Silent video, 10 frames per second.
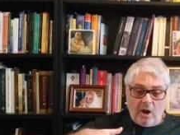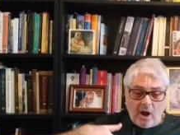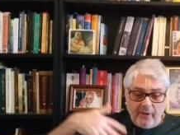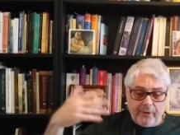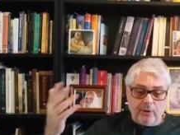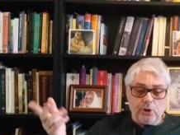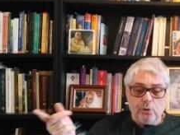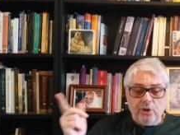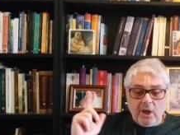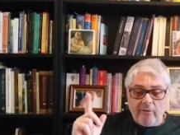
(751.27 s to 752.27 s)
other.
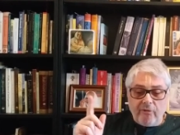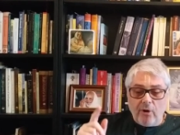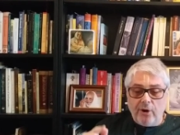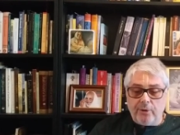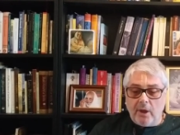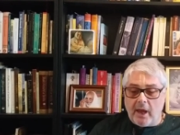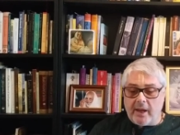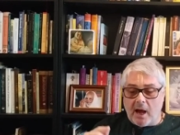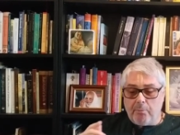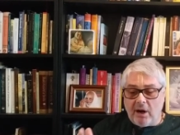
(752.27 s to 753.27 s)
Shunya, void, and
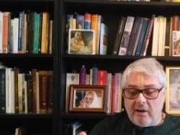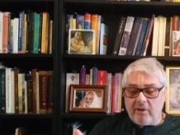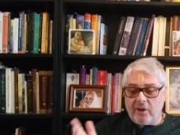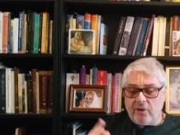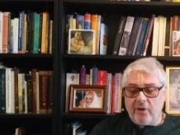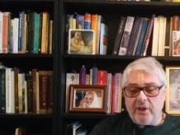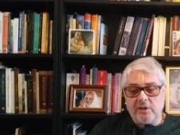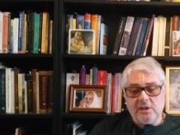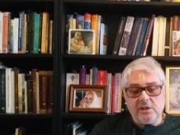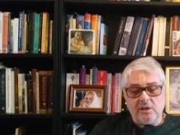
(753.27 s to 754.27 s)
Abhava, non
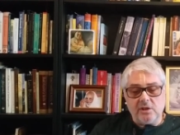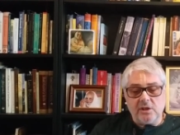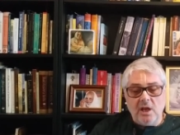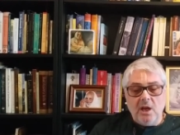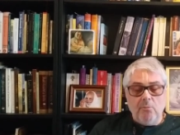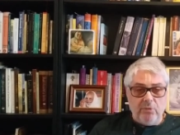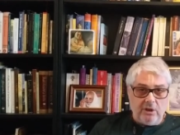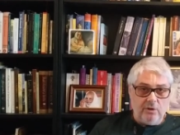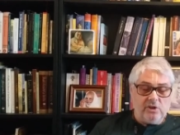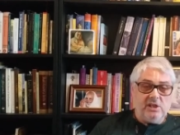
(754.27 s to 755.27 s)
existence,
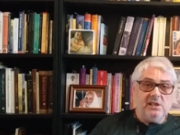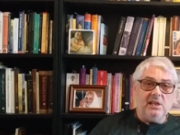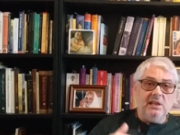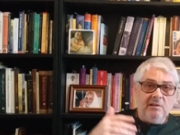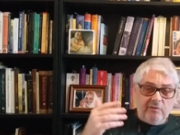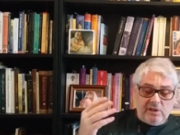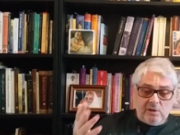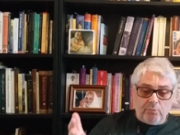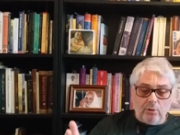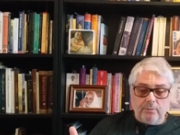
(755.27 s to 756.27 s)
because he's
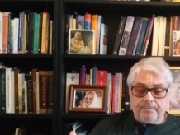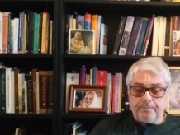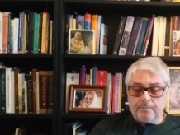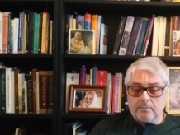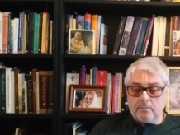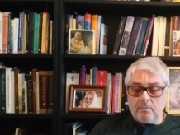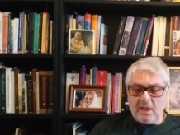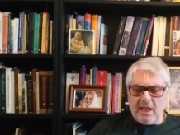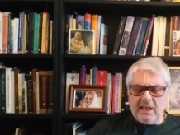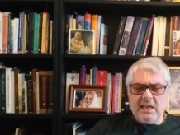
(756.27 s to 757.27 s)
invisible,
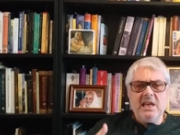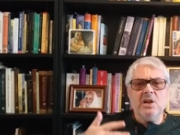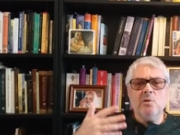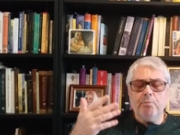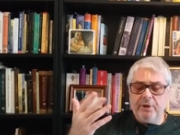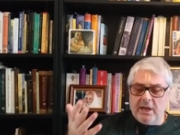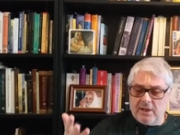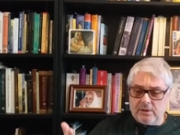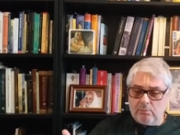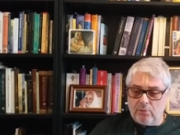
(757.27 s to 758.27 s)

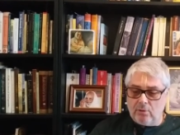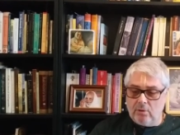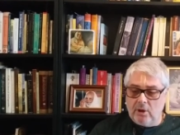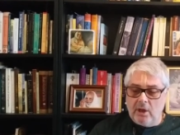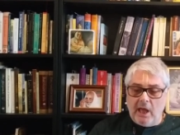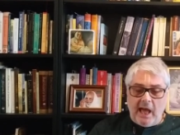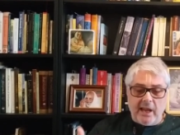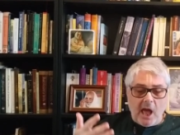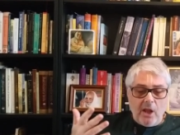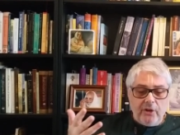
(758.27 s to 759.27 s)
incomprehensible, and
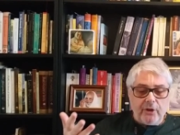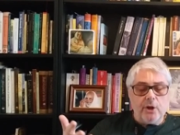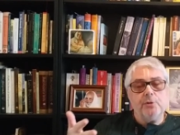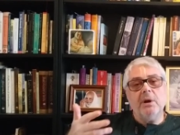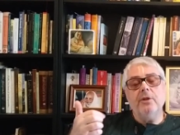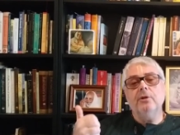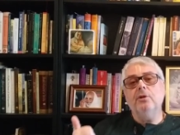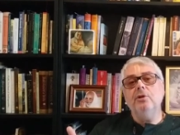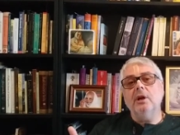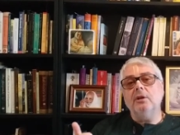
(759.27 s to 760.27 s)
untouched by the
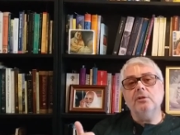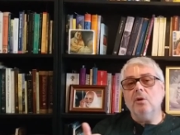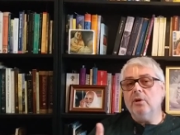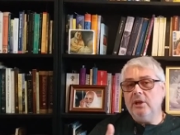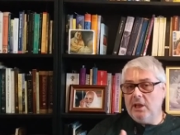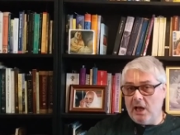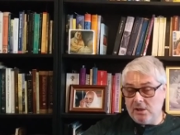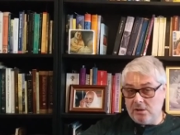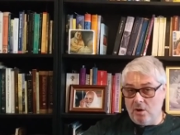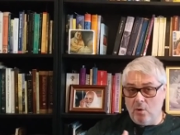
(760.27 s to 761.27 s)
guna. So he
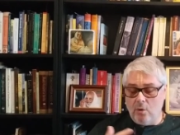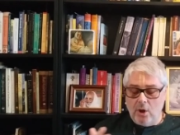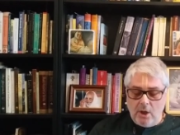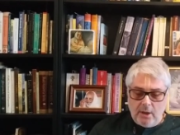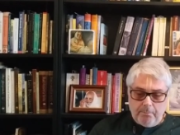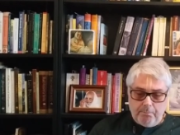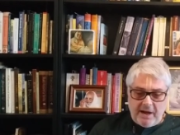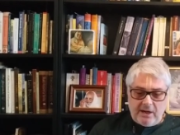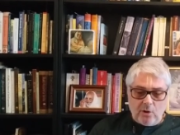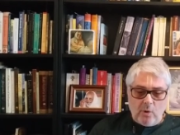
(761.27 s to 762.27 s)
has no
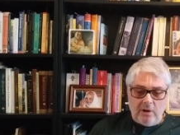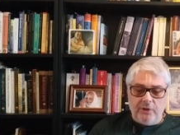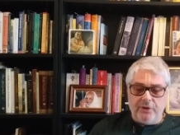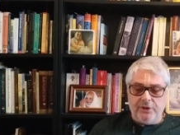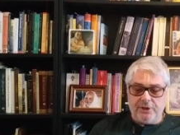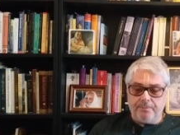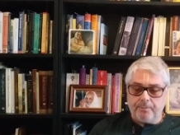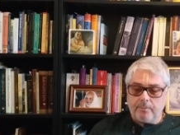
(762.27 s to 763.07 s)
bad qualities,